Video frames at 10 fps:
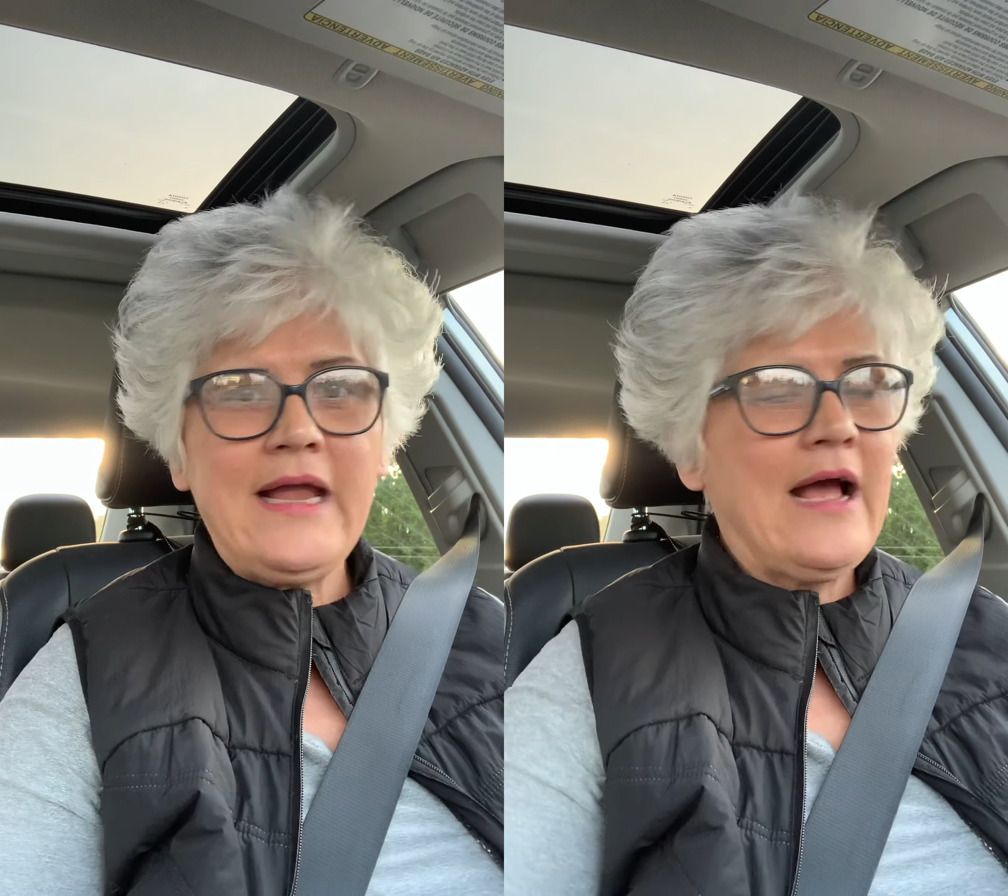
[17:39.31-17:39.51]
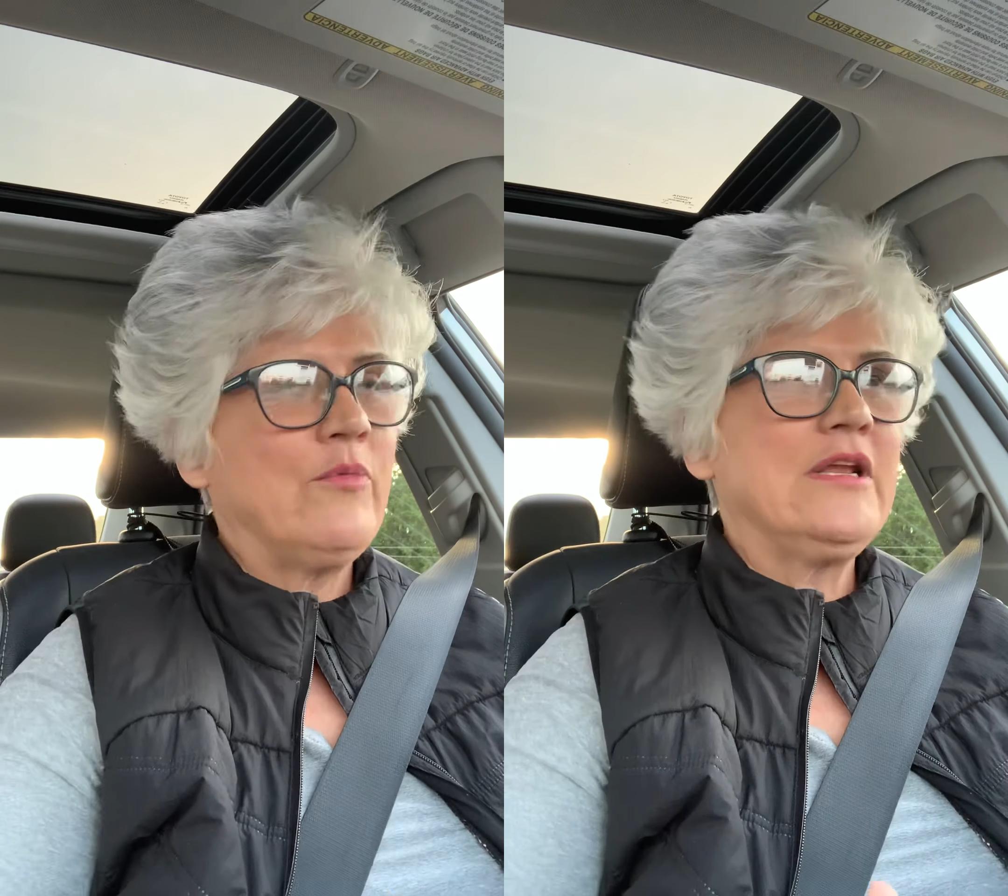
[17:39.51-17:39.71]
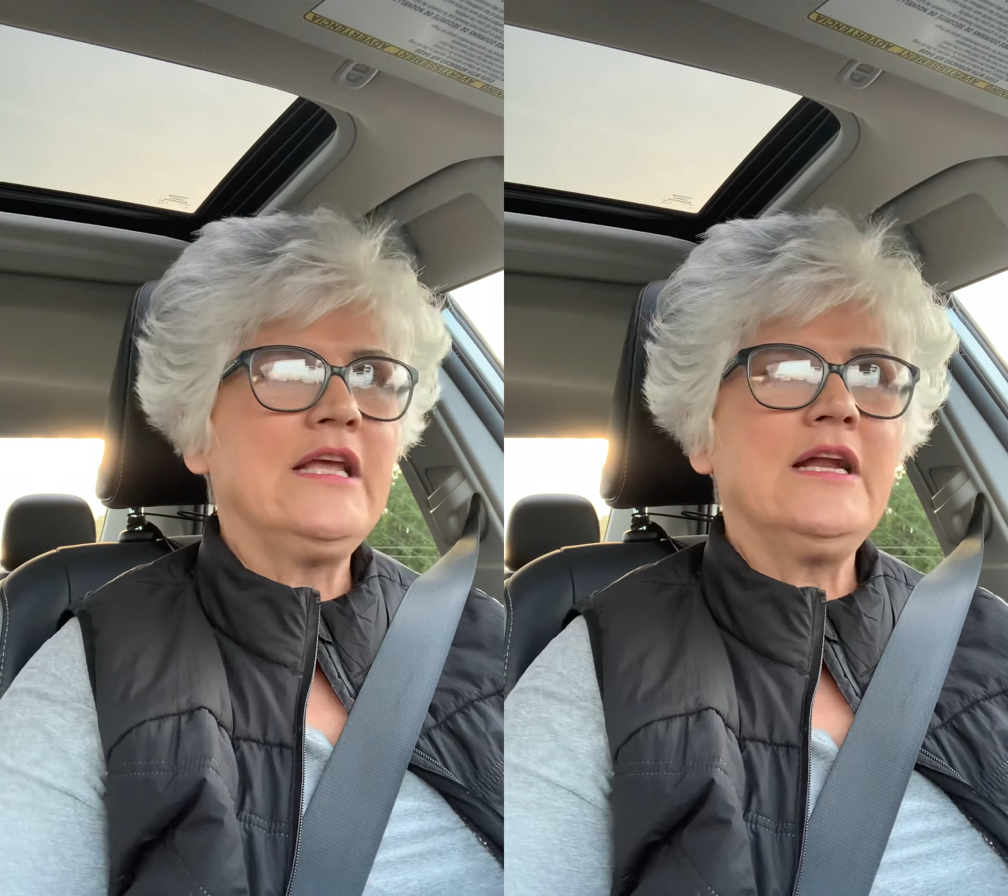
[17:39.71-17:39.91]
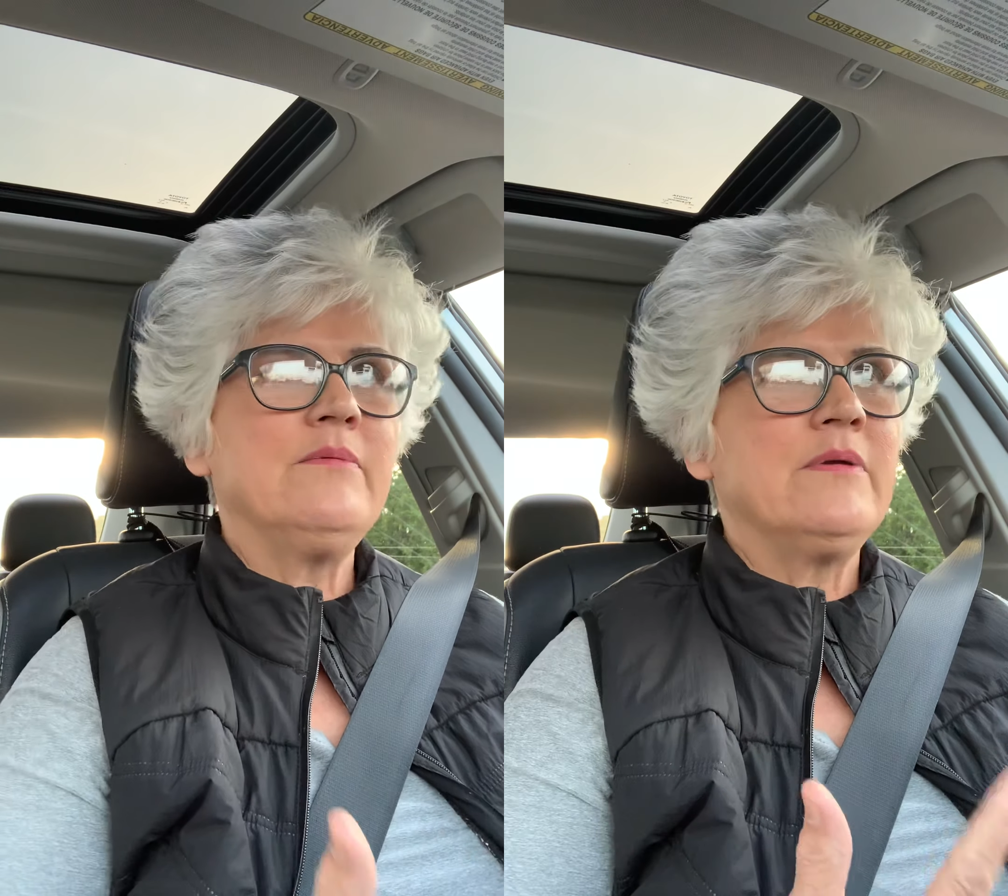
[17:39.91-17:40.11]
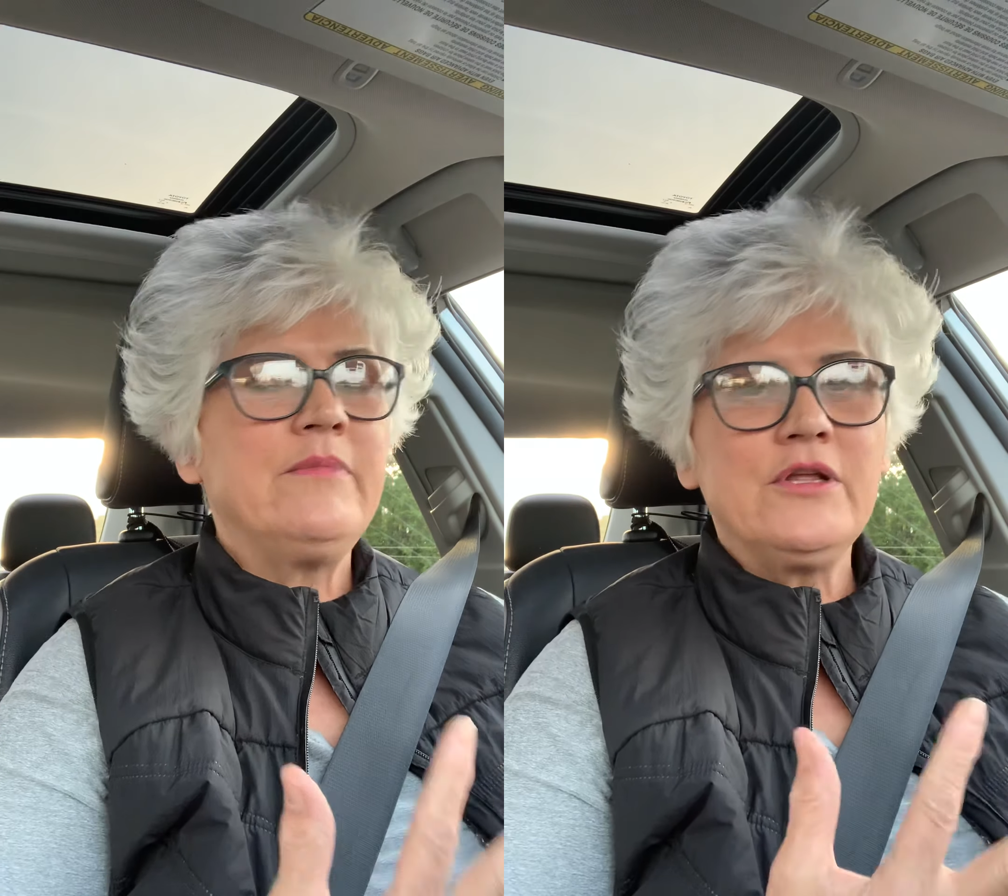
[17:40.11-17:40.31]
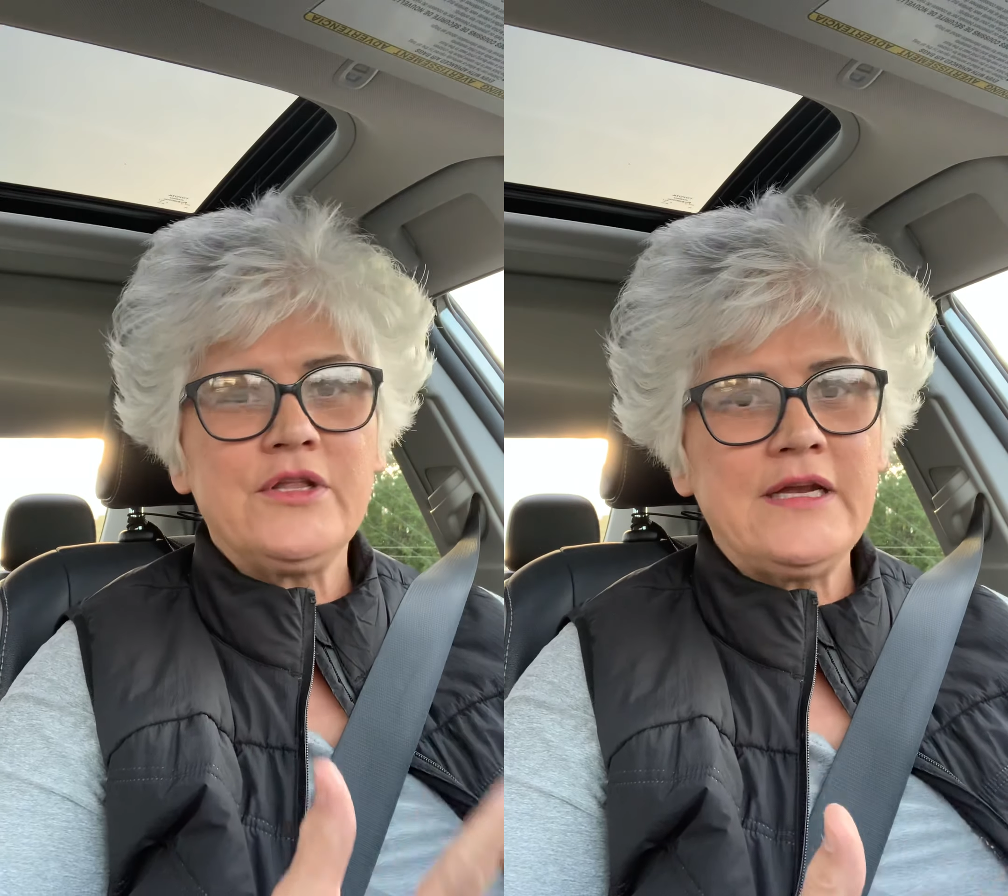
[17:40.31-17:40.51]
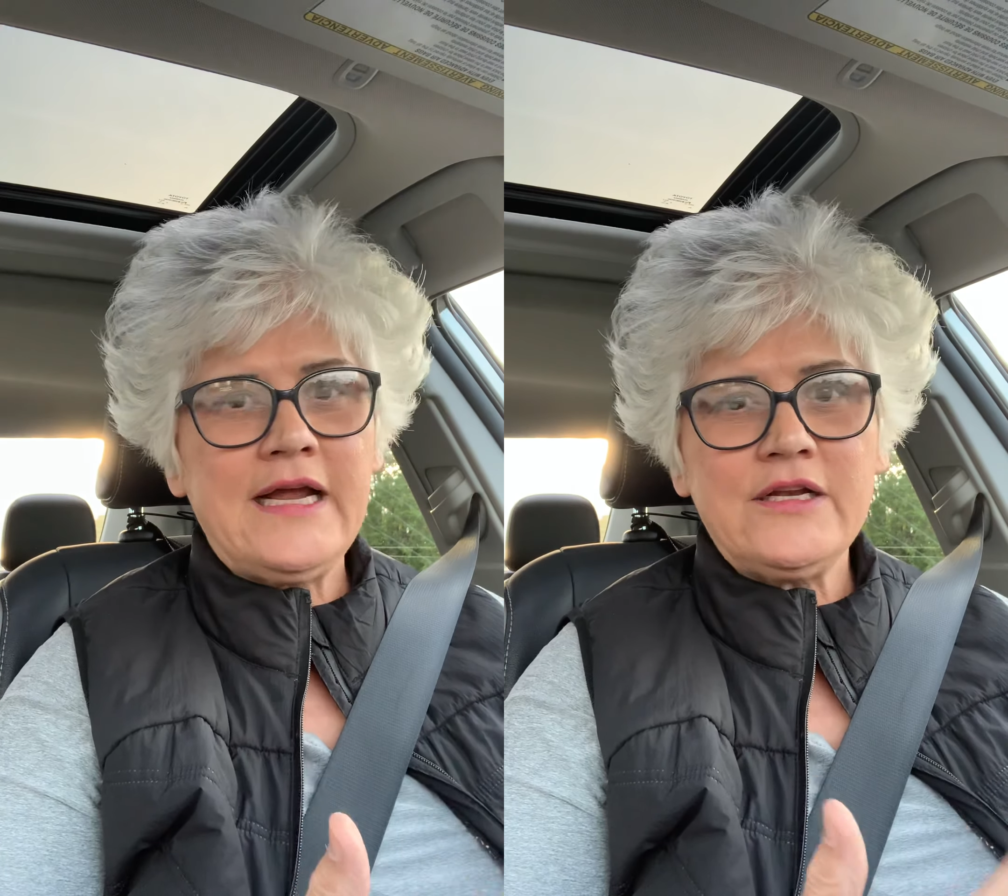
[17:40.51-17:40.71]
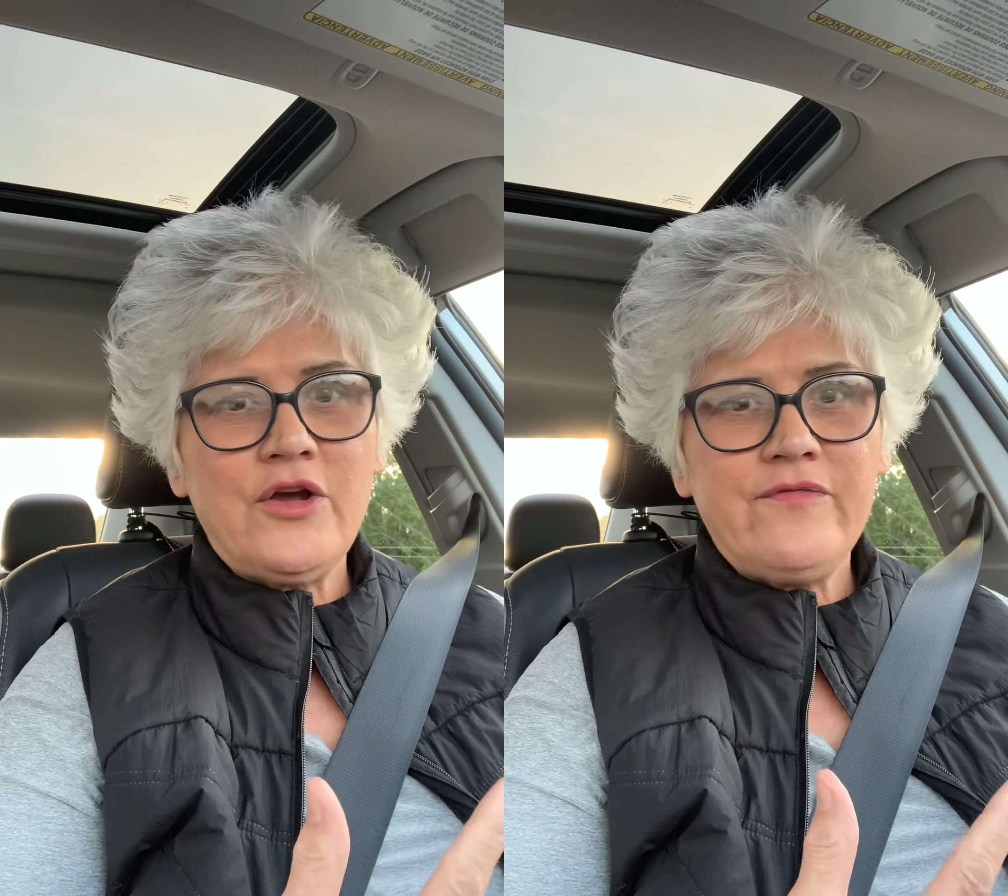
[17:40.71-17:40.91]
I would get up in the middle of the
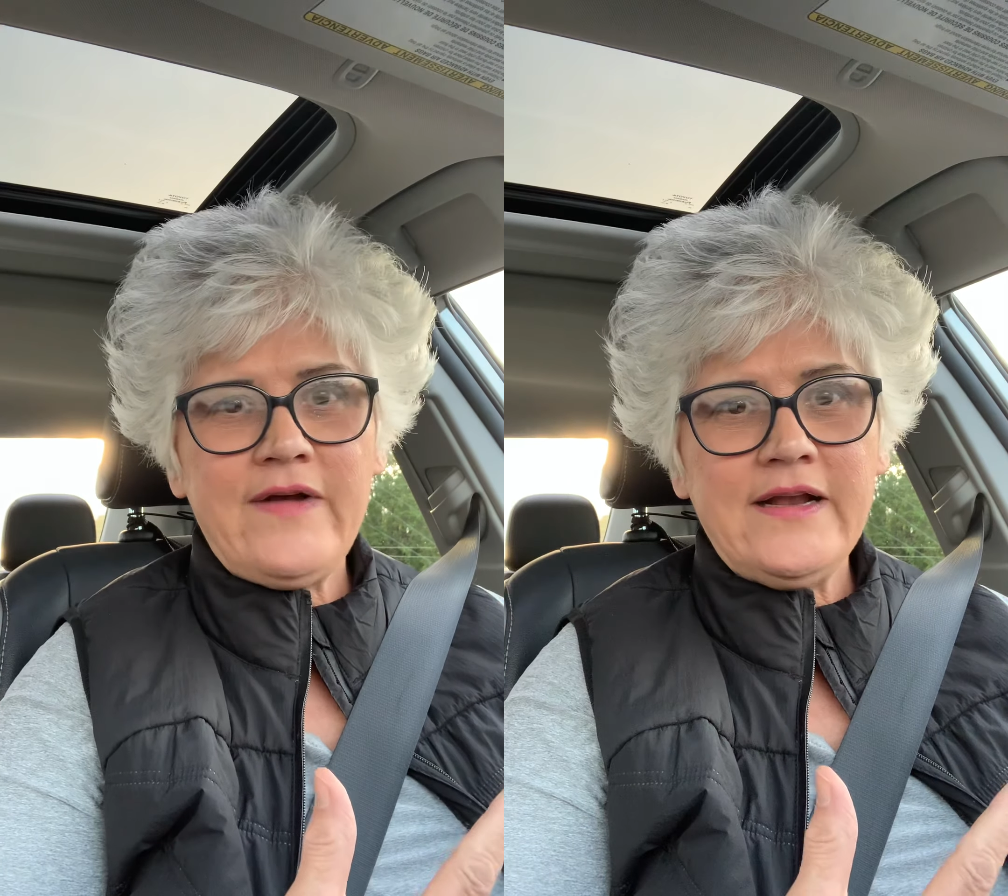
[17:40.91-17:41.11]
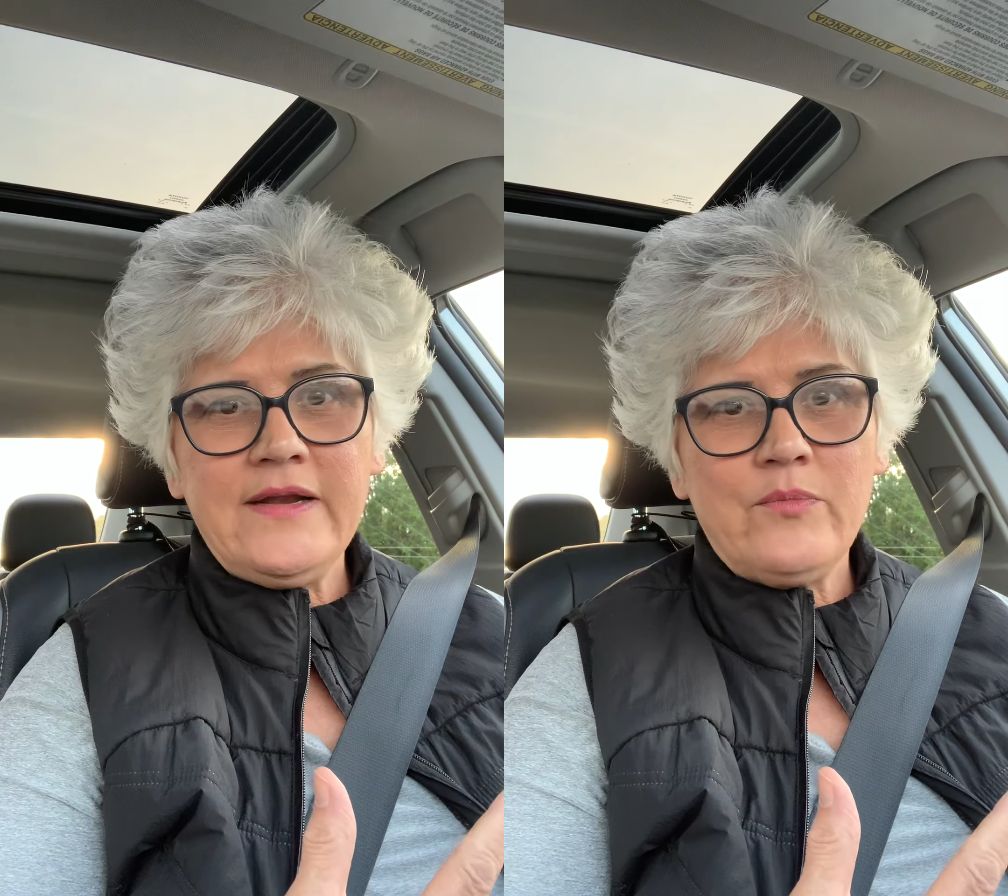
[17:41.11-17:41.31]
night and go find